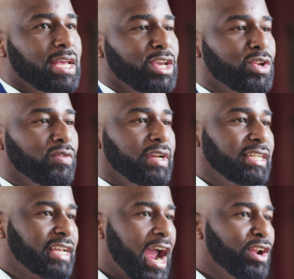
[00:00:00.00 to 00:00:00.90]
the
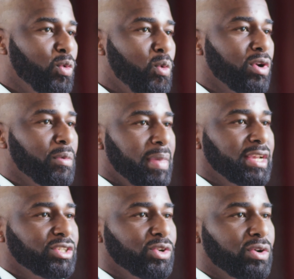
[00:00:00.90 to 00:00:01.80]
desire to want to
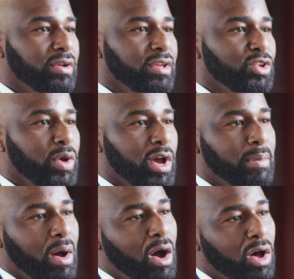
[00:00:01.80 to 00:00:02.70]
make sure you
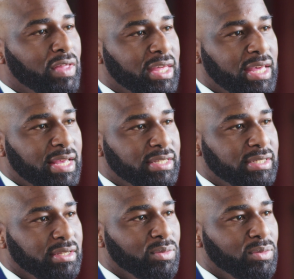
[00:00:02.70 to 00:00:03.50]
help all the kids,